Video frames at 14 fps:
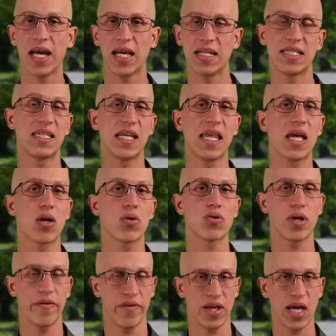Again,
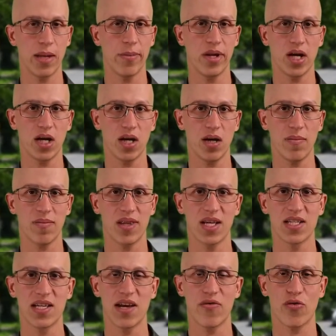cdldrivingacademy.com.
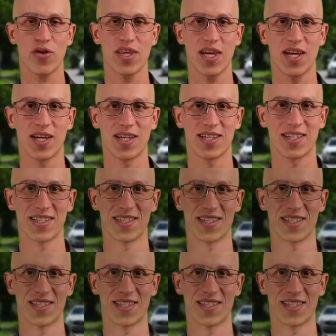Thanks. Have a great day.